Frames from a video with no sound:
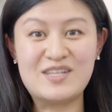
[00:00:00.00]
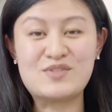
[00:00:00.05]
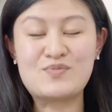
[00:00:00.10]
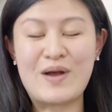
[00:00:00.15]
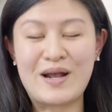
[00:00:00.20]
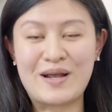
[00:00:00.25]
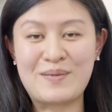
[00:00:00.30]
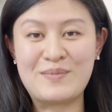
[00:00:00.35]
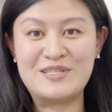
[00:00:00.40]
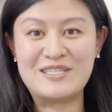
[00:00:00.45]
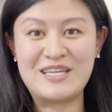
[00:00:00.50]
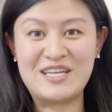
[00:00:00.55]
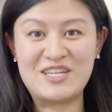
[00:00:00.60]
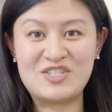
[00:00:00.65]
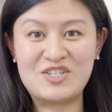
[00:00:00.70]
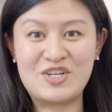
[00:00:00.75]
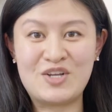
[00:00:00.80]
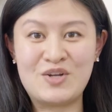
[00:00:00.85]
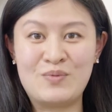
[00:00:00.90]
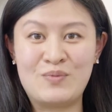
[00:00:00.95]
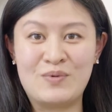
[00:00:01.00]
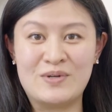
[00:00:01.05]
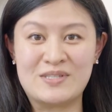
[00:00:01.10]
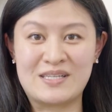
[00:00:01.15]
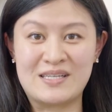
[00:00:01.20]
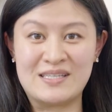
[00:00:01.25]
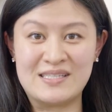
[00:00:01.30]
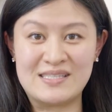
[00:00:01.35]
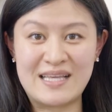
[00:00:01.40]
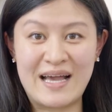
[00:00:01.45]
His recommendation
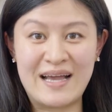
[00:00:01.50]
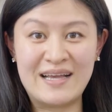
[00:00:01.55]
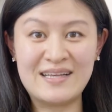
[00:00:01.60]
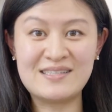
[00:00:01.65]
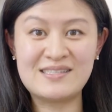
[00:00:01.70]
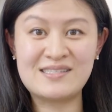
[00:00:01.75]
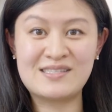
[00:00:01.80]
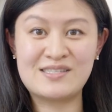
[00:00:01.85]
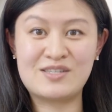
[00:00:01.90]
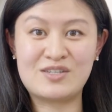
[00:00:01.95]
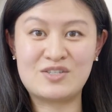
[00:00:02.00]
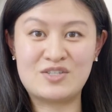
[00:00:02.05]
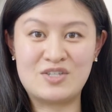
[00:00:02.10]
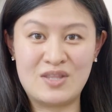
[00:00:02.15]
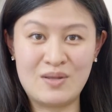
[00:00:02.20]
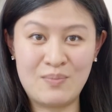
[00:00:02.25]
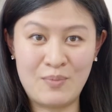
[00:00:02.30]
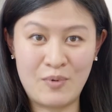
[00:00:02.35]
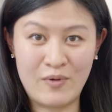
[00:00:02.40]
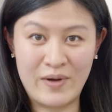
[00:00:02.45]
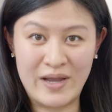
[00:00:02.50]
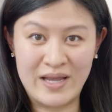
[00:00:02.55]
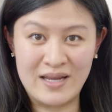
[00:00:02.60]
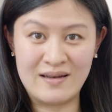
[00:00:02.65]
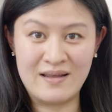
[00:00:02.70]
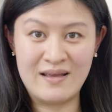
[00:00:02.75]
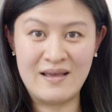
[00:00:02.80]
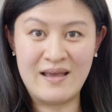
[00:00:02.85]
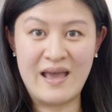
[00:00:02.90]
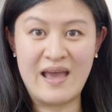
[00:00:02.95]
was concise, to the
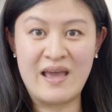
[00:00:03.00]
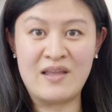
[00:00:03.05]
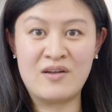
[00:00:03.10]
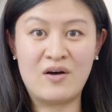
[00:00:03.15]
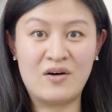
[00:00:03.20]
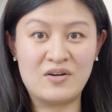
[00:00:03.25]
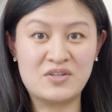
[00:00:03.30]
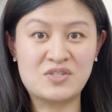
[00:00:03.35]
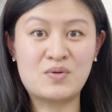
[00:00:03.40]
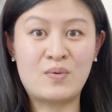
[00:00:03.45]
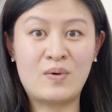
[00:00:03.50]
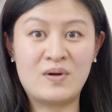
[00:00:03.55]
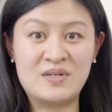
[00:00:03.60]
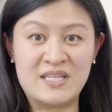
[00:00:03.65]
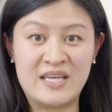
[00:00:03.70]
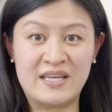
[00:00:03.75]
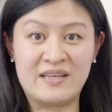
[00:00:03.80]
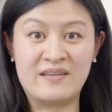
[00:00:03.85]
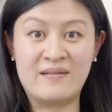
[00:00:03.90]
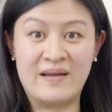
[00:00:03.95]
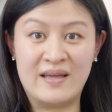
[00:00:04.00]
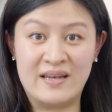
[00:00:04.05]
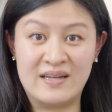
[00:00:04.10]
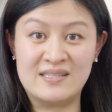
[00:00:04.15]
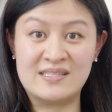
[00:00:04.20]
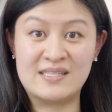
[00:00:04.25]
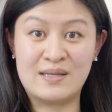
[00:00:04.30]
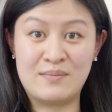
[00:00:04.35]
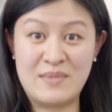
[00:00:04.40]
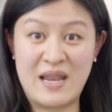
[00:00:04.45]
point, and also
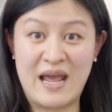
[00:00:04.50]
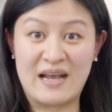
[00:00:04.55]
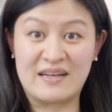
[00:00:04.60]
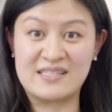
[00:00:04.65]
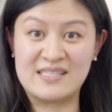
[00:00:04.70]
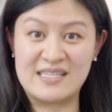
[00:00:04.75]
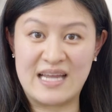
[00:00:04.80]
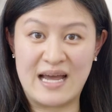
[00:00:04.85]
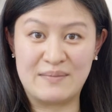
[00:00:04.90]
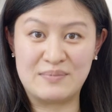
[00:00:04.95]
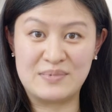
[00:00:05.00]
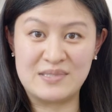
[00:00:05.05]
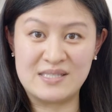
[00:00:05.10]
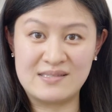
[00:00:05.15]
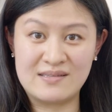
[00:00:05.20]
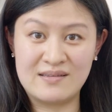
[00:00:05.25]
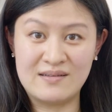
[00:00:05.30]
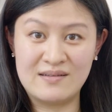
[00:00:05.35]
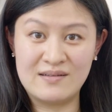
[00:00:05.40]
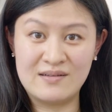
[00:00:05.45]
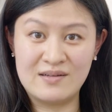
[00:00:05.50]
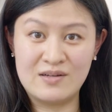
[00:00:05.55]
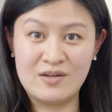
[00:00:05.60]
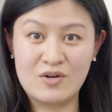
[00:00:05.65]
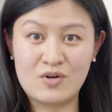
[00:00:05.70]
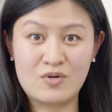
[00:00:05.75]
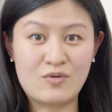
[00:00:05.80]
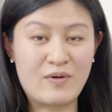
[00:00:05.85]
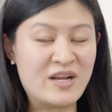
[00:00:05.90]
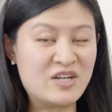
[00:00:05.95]
articulated some next steps.
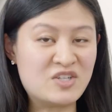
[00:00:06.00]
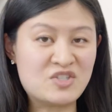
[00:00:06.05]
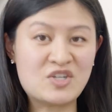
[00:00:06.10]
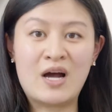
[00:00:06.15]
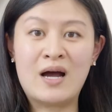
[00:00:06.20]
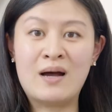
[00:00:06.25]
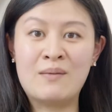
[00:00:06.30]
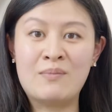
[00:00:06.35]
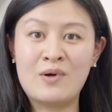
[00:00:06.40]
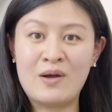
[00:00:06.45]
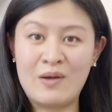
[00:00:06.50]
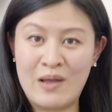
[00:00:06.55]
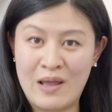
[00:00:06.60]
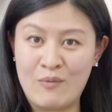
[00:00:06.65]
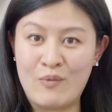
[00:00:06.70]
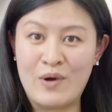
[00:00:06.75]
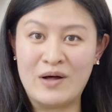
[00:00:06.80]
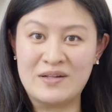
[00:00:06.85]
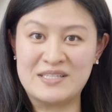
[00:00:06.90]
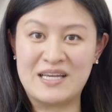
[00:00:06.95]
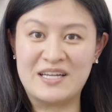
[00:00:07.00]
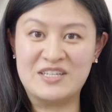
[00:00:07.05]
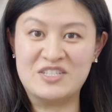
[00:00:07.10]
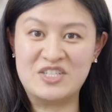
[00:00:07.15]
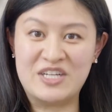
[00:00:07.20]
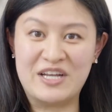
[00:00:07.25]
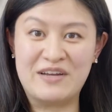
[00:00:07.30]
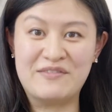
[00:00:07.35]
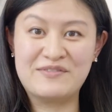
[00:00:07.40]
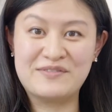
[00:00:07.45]
Great job and well done,
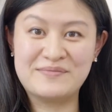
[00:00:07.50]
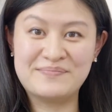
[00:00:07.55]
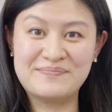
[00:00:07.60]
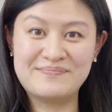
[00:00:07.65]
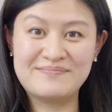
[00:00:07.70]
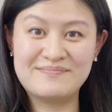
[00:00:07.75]
Shiv.